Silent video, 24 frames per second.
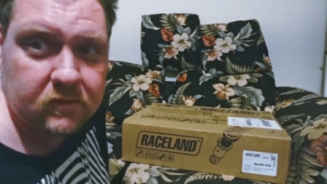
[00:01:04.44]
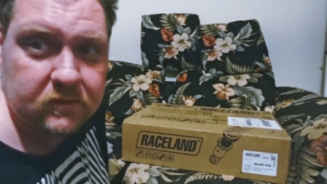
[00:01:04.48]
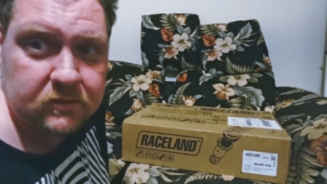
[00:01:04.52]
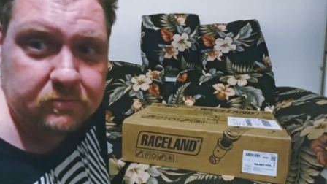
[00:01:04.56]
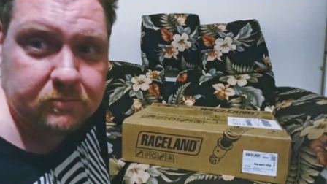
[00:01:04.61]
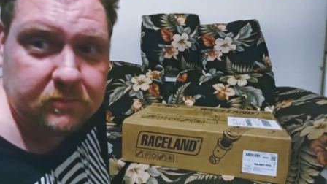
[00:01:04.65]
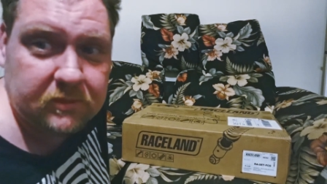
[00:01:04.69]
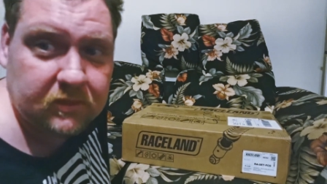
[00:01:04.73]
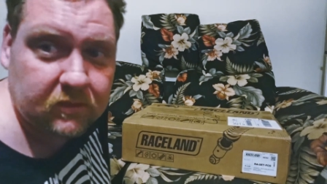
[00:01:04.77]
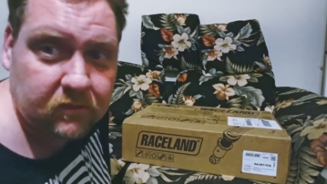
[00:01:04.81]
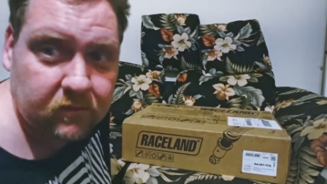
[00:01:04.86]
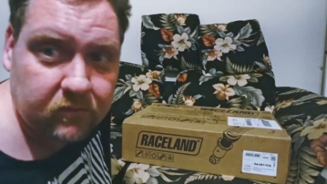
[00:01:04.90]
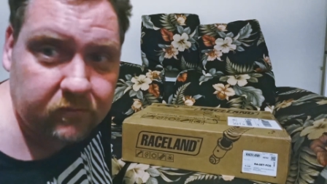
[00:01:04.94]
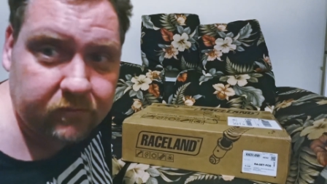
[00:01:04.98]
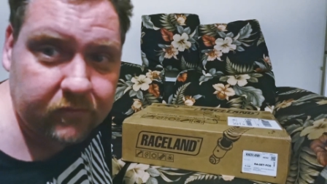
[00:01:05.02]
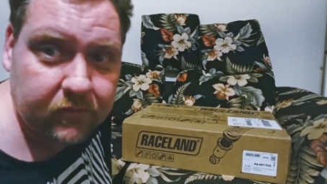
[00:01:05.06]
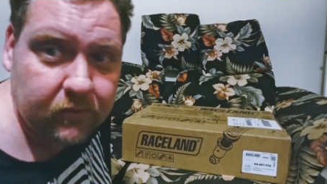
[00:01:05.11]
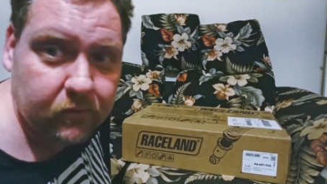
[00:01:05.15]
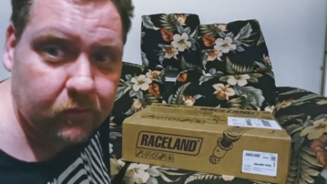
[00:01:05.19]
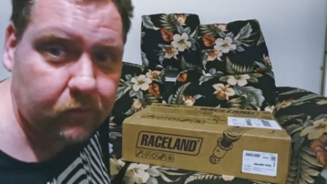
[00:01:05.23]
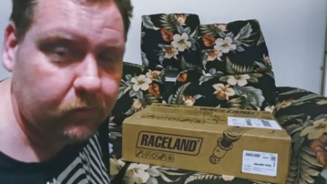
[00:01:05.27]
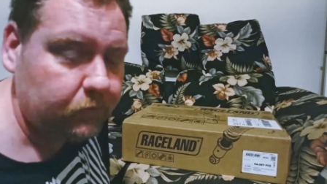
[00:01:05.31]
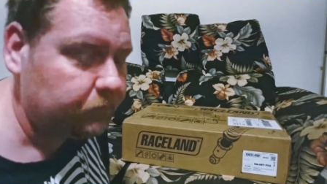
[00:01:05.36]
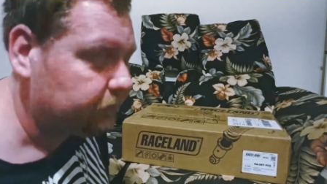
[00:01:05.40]
this particular
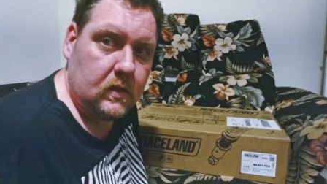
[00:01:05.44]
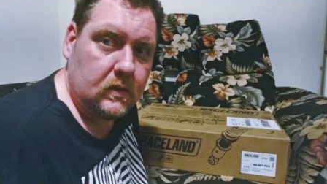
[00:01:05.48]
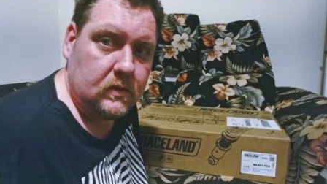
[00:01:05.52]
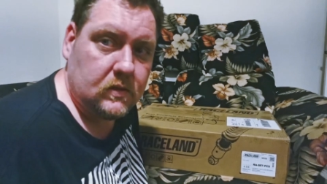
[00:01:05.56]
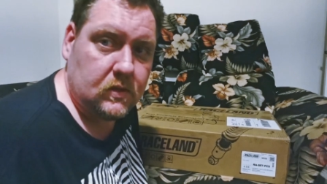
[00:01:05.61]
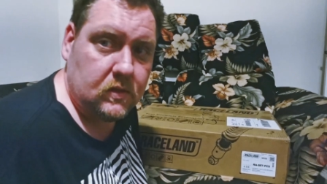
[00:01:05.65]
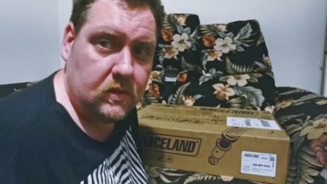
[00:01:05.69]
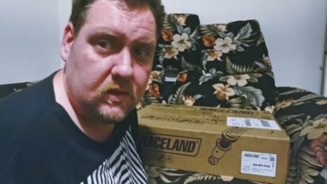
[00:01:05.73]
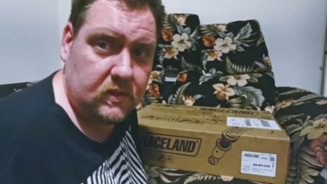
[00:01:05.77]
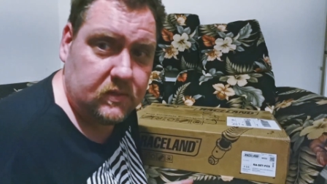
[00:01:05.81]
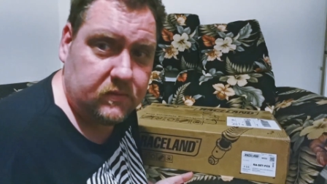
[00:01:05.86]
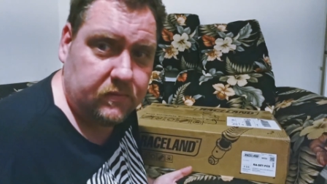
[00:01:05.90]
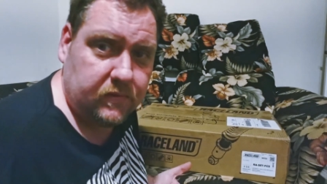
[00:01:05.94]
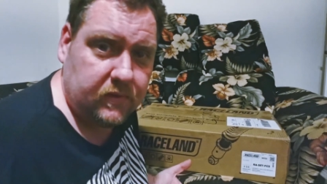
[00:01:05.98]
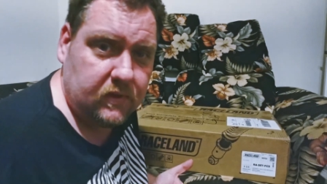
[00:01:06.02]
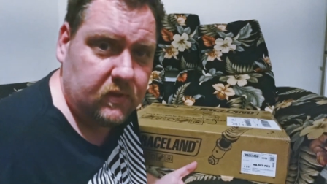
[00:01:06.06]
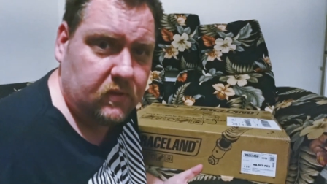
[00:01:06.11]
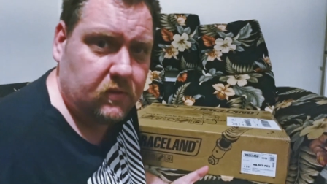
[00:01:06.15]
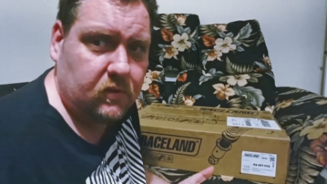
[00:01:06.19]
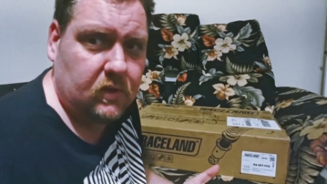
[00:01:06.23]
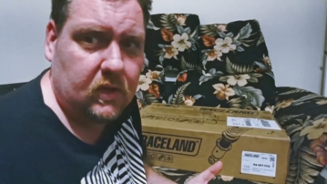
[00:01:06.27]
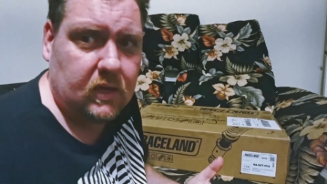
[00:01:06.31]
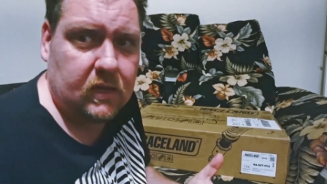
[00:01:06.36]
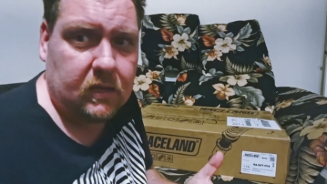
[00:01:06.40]
vehicle. So in this
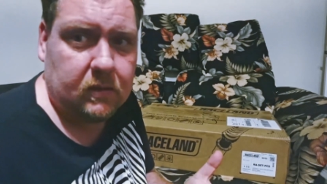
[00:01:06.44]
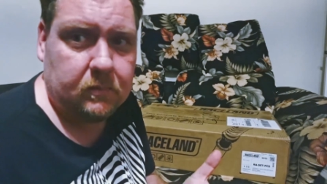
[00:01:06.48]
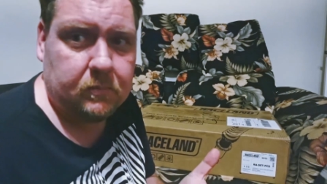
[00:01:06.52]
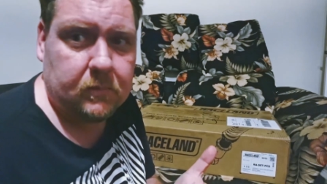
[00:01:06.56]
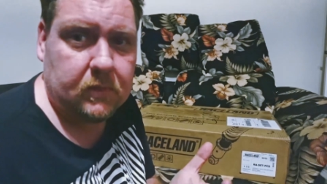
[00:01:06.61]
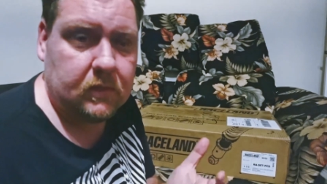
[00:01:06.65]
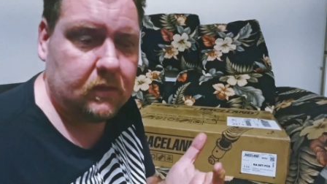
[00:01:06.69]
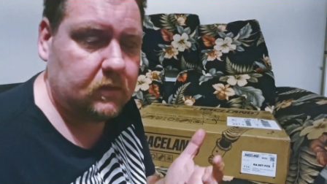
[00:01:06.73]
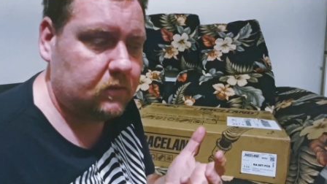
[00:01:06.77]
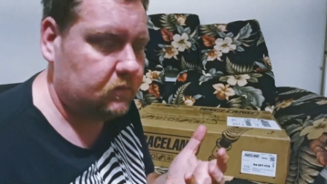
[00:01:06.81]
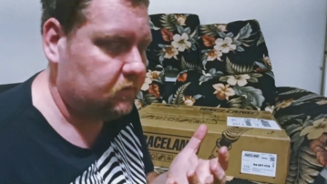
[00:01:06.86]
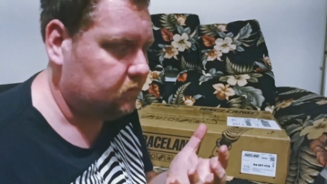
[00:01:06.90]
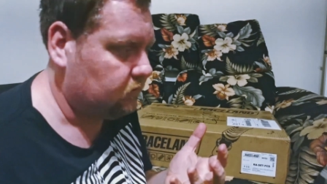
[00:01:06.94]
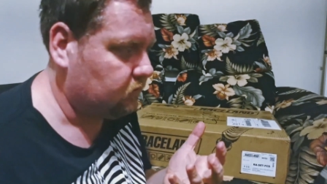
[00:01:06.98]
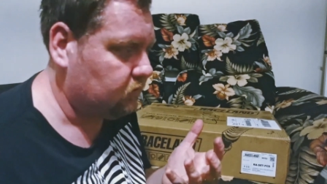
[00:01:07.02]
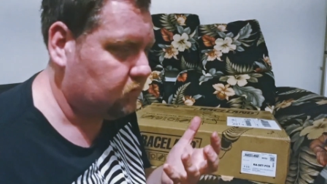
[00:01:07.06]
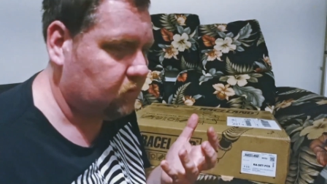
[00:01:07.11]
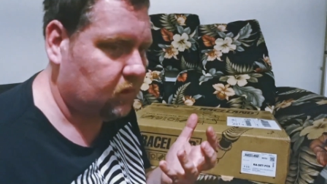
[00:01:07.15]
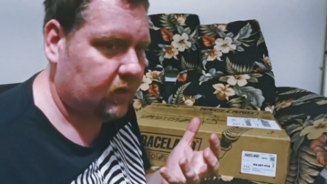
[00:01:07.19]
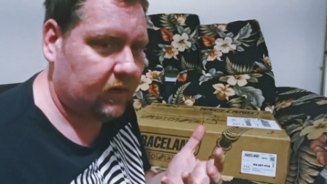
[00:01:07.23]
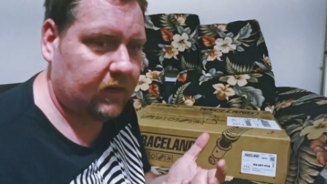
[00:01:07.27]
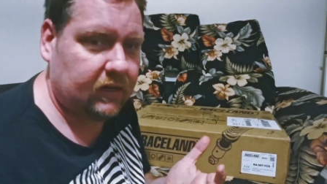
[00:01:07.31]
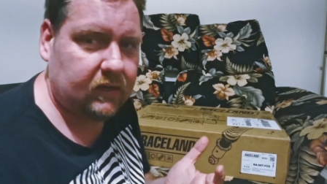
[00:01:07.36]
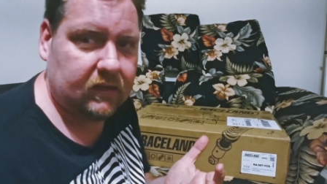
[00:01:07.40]
video, I'm gonna
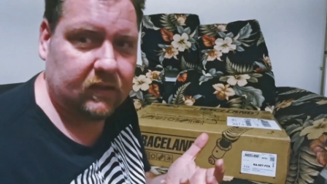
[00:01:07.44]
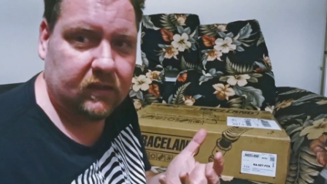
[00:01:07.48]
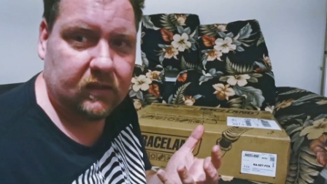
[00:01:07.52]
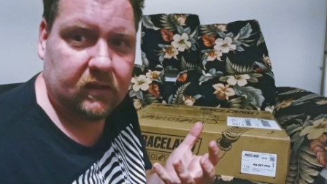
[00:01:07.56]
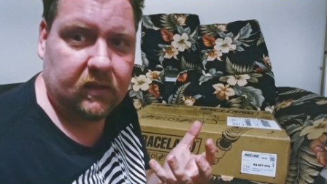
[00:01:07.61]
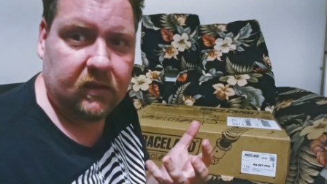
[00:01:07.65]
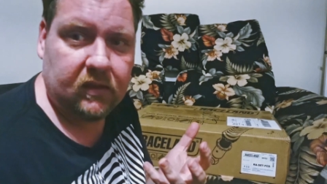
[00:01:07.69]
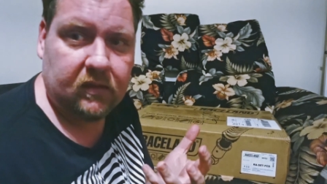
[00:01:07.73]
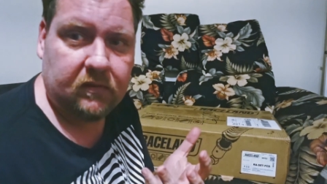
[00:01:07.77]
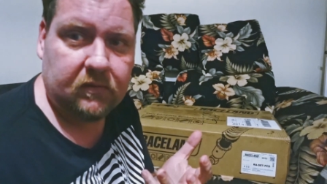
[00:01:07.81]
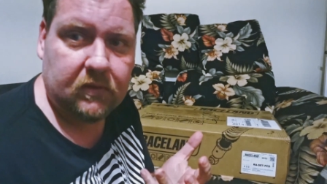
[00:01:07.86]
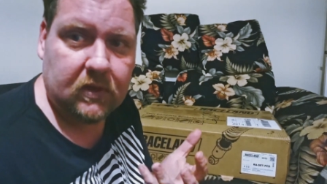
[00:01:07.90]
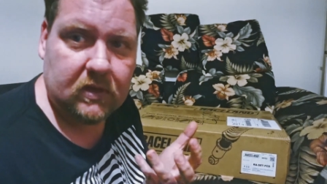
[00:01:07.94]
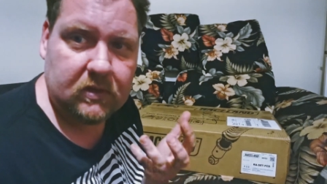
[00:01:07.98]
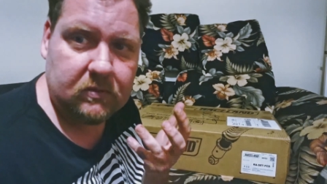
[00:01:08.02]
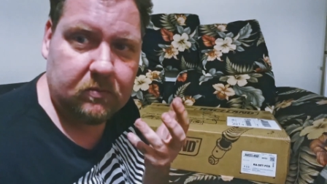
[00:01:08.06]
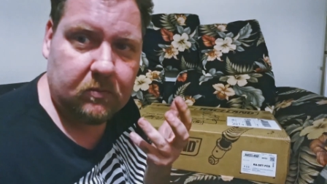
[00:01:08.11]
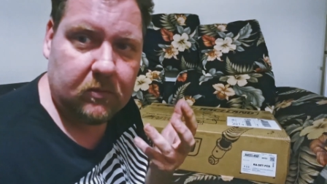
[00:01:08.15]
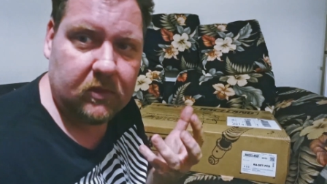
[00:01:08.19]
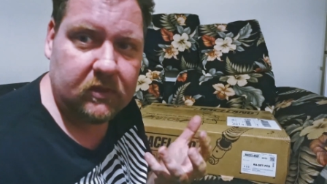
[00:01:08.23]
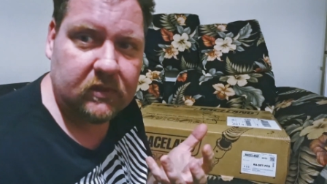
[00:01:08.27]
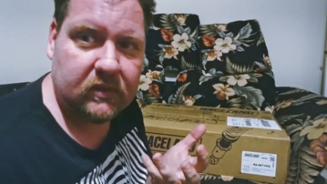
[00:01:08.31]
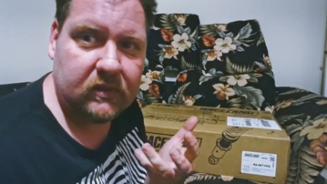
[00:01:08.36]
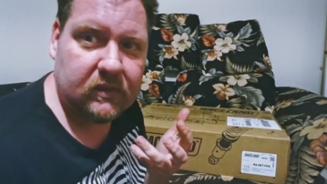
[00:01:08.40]
try to give you as
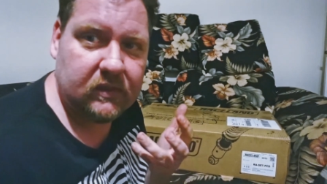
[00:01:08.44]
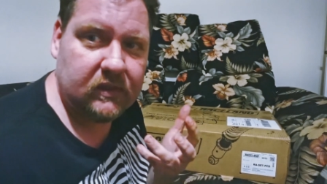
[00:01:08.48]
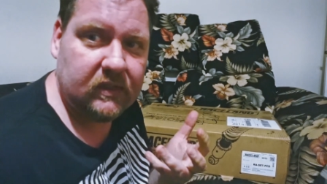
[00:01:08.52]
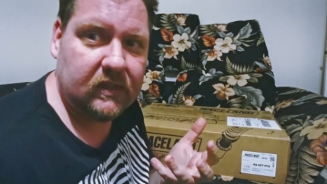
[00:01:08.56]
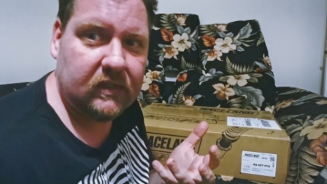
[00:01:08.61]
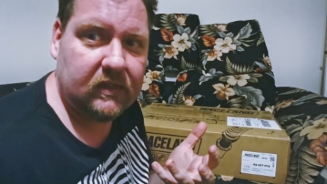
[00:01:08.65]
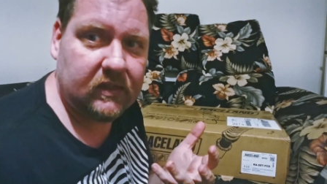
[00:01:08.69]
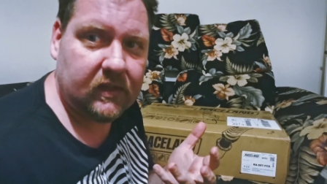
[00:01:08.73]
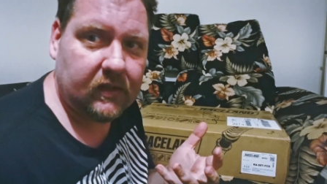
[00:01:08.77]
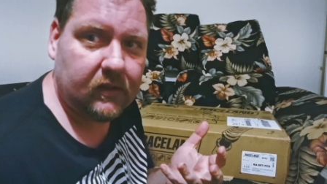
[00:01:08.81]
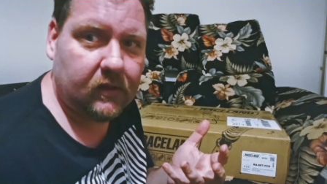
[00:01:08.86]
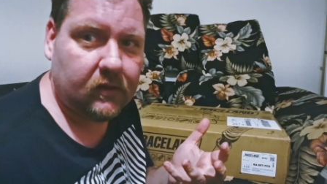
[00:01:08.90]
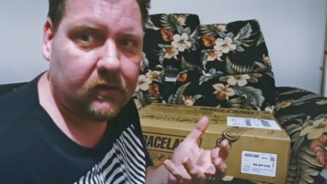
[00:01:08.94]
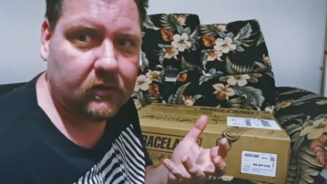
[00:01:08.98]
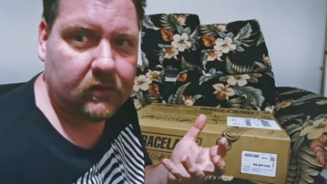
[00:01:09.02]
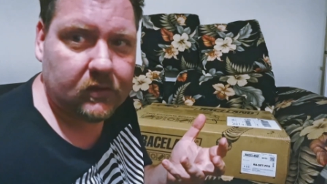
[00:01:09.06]
much detail,